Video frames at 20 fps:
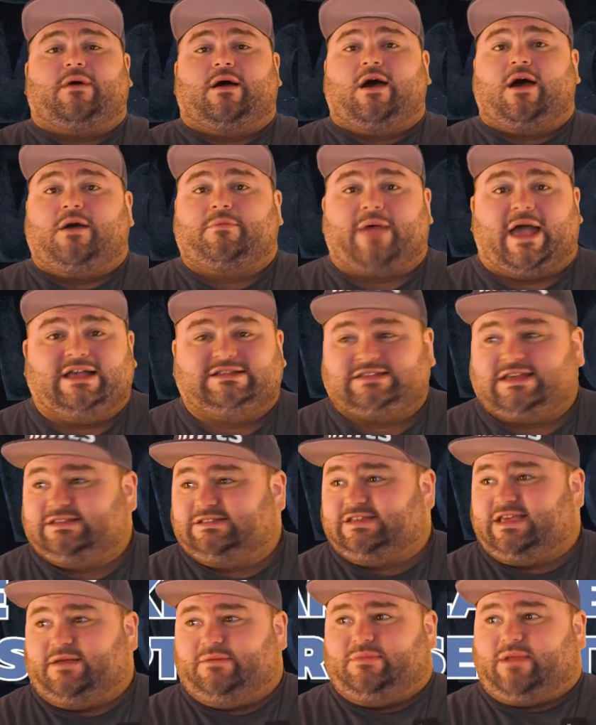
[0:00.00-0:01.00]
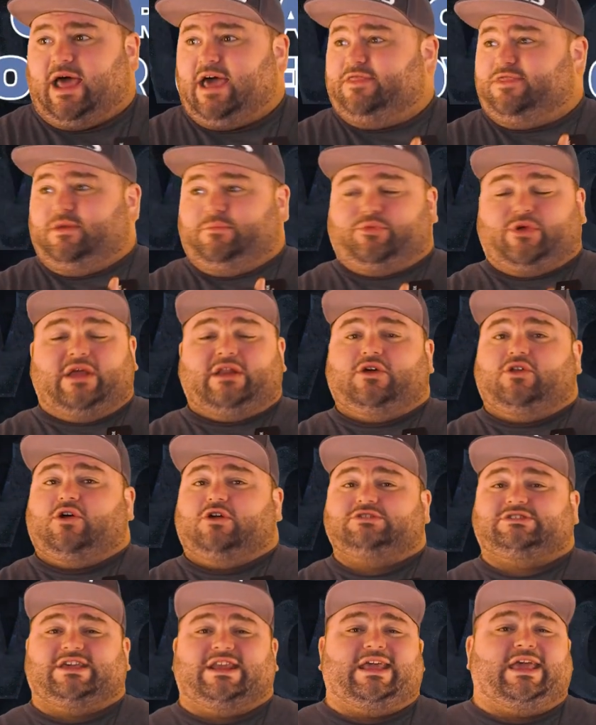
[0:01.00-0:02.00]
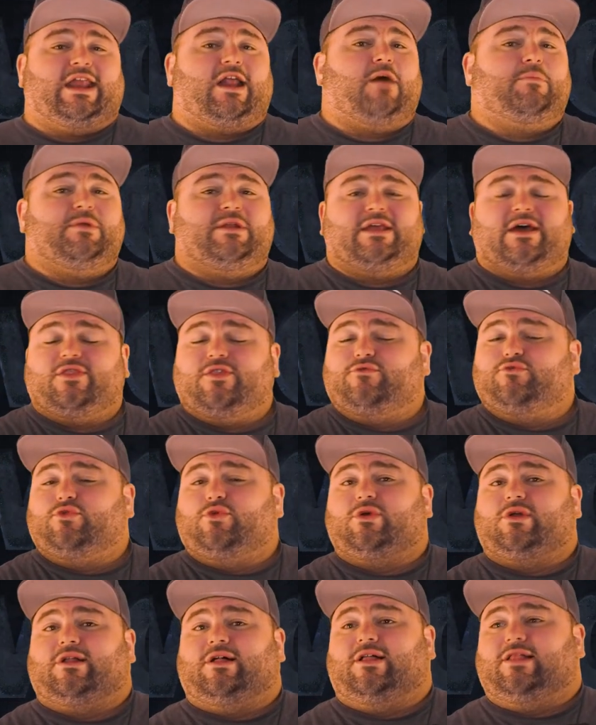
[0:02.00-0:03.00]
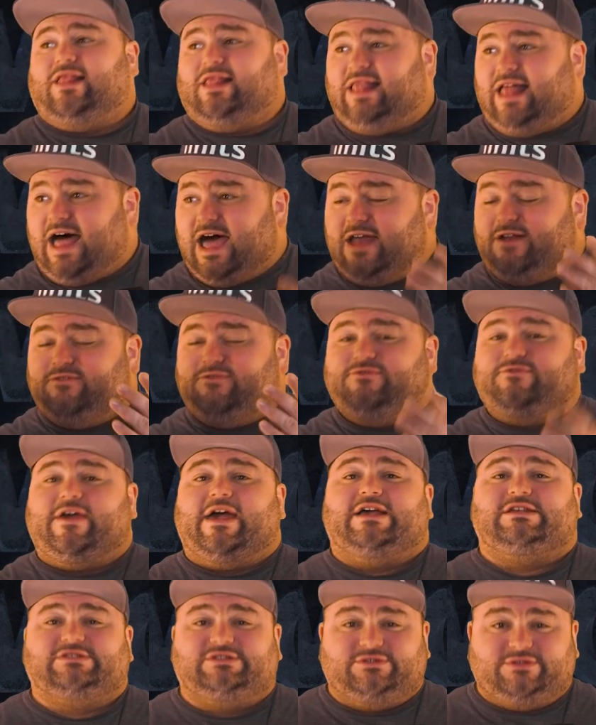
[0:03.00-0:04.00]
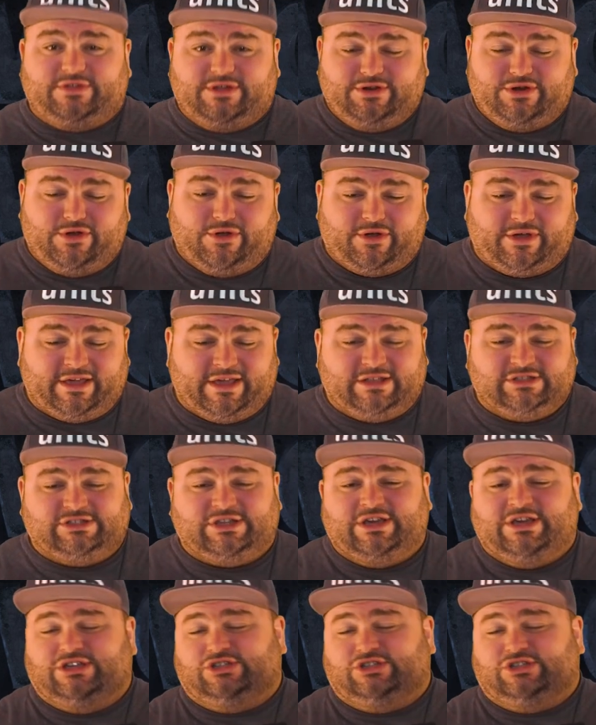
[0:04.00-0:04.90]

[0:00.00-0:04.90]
As I said, I think Brandon Clark's going to get up and down the floor a lot faster than Nurkic.